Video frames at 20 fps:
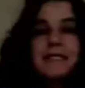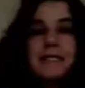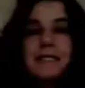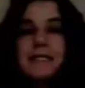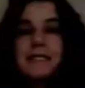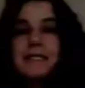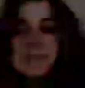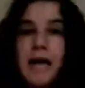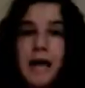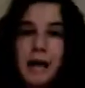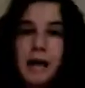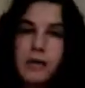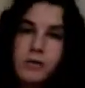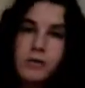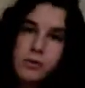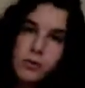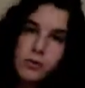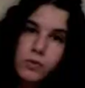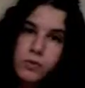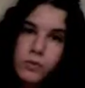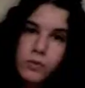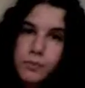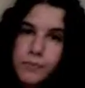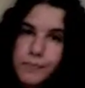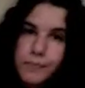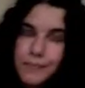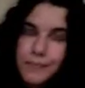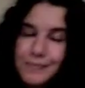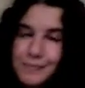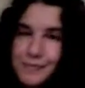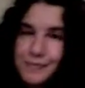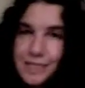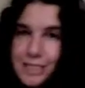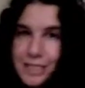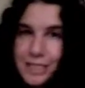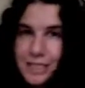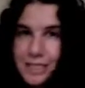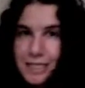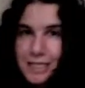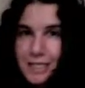ta'kulu,
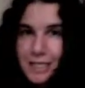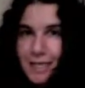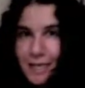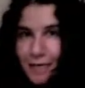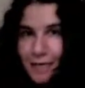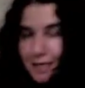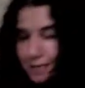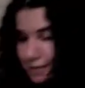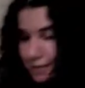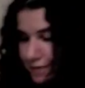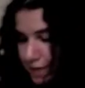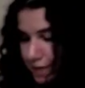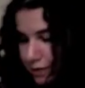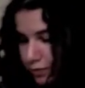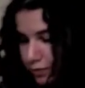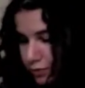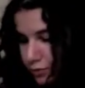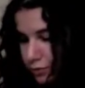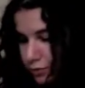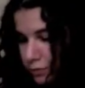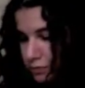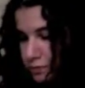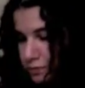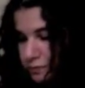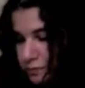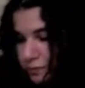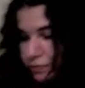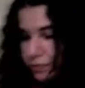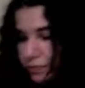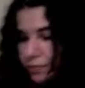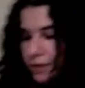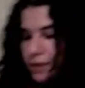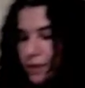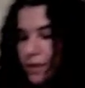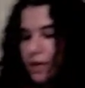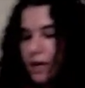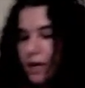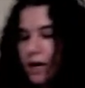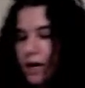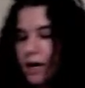she's eating, ta'kulu.
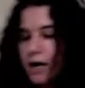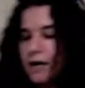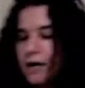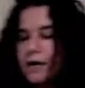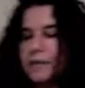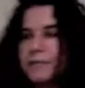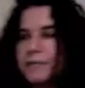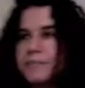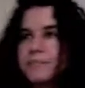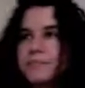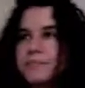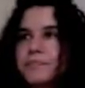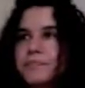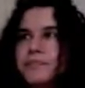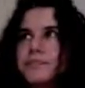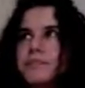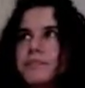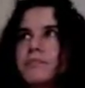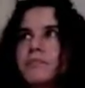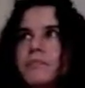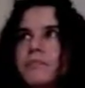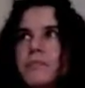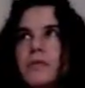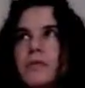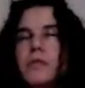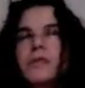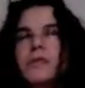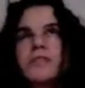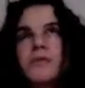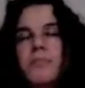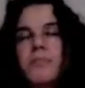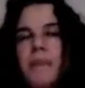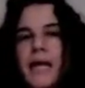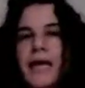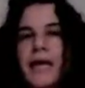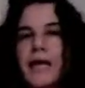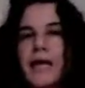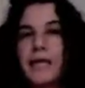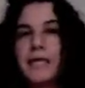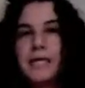To
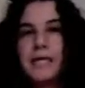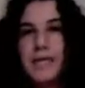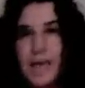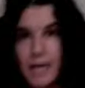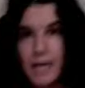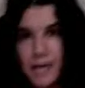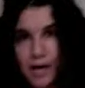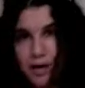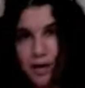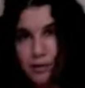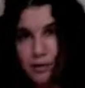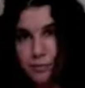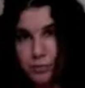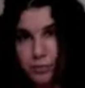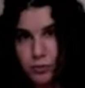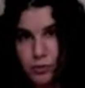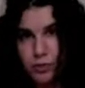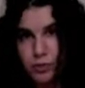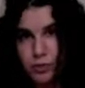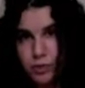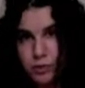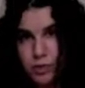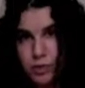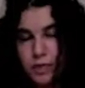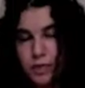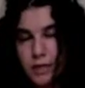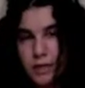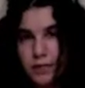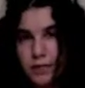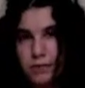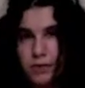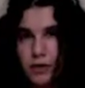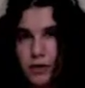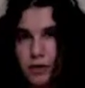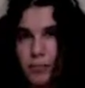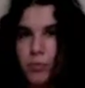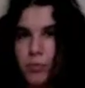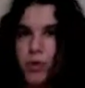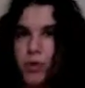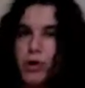play, yal'abu, for a
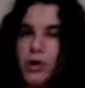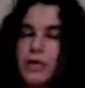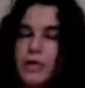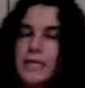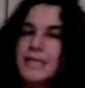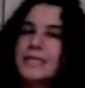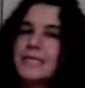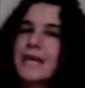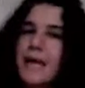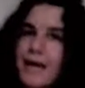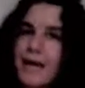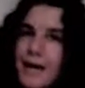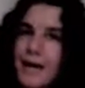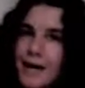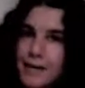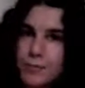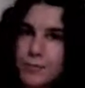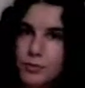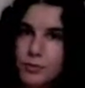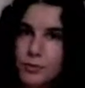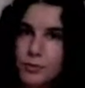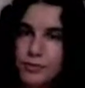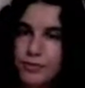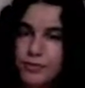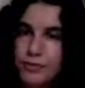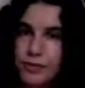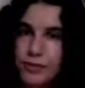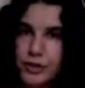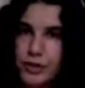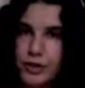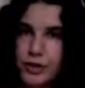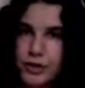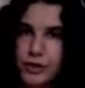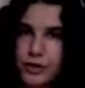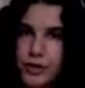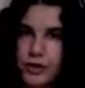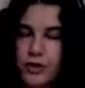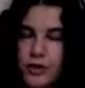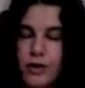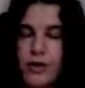boy, tal'abu, for a
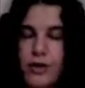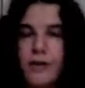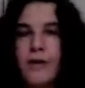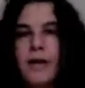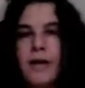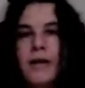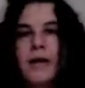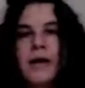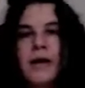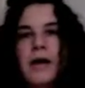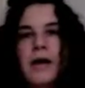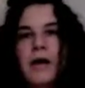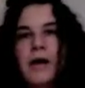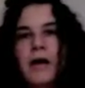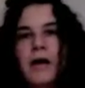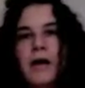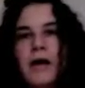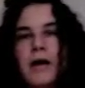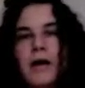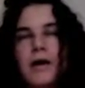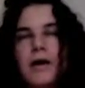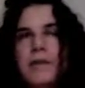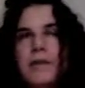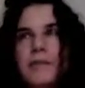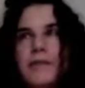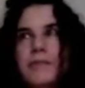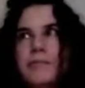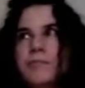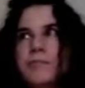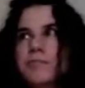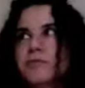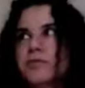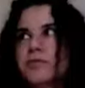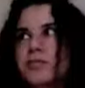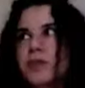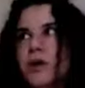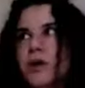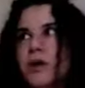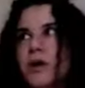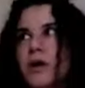girl.
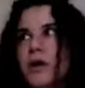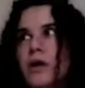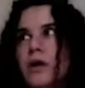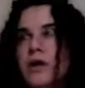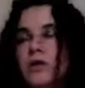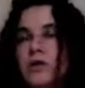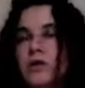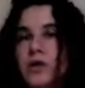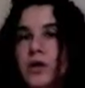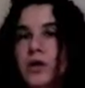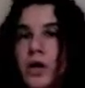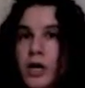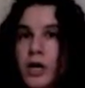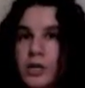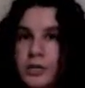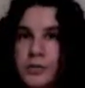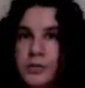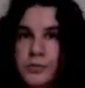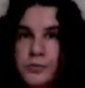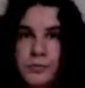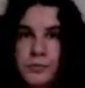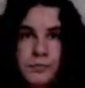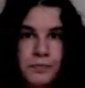To run,